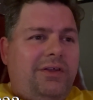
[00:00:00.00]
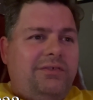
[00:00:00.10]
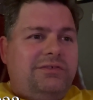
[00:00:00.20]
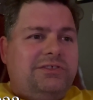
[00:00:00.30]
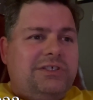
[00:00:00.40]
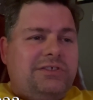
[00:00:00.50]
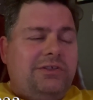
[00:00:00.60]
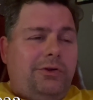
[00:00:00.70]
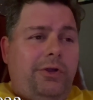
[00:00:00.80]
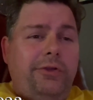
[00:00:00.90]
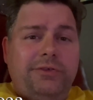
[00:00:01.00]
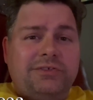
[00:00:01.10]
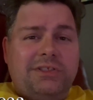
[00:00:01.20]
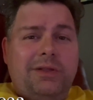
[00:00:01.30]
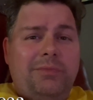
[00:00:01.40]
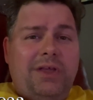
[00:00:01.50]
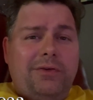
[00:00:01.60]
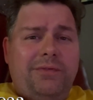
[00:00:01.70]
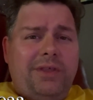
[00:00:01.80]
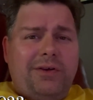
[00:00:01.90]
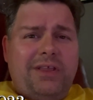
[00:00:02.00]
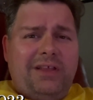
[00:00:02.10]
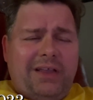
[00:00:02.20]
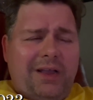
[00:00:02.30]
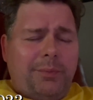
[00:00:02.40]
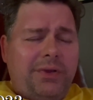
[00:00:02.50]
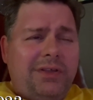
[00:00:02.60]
6 little holes in them that are healing up.